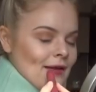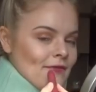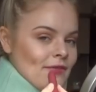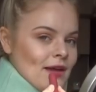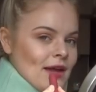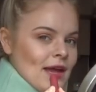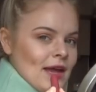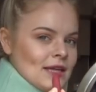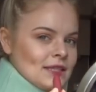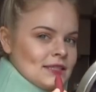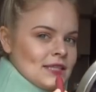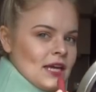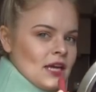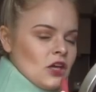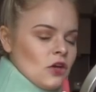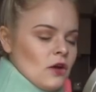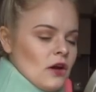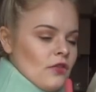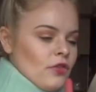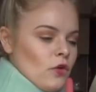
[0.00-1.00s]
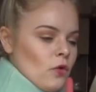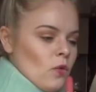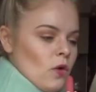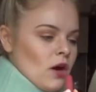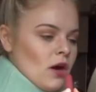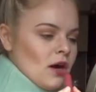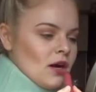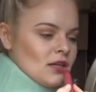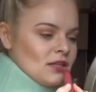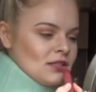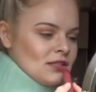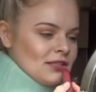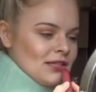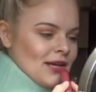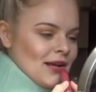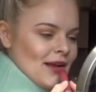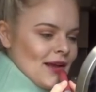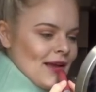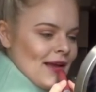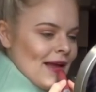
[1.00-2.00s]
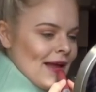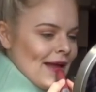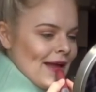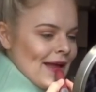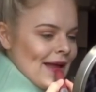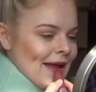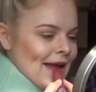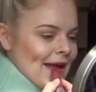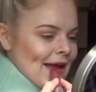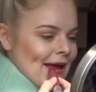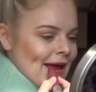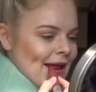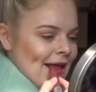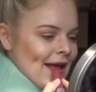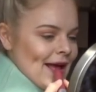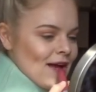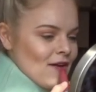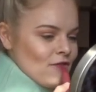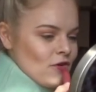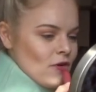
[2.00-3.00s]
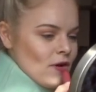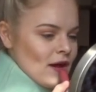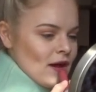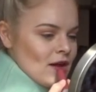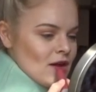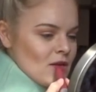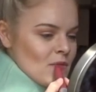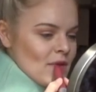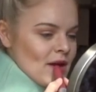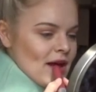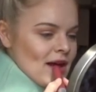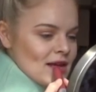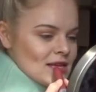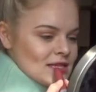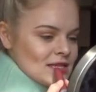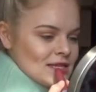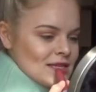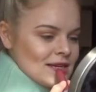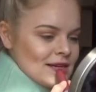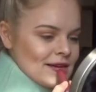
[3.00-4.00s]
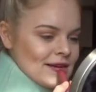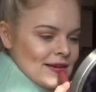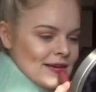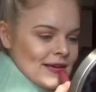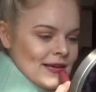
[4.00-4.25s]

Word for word: They can't take you at the worst. Can't have you at your best.